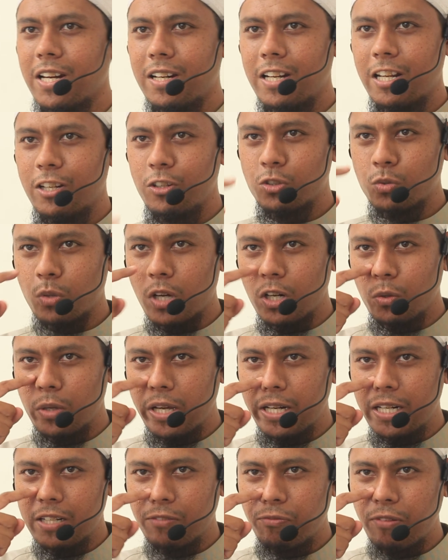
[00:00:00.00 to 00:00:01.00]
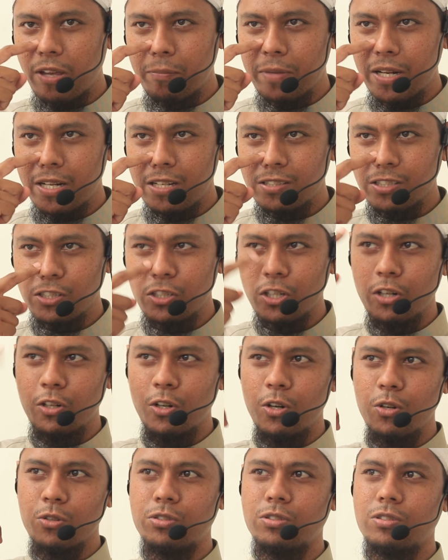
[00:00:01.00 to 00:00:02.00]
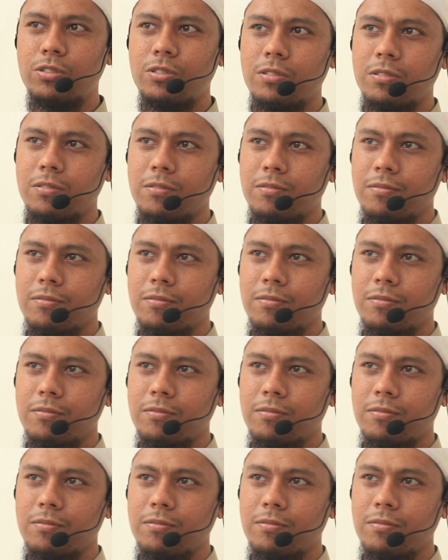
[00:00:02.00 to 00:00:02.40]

That you swallow the phlegm that is in your nose?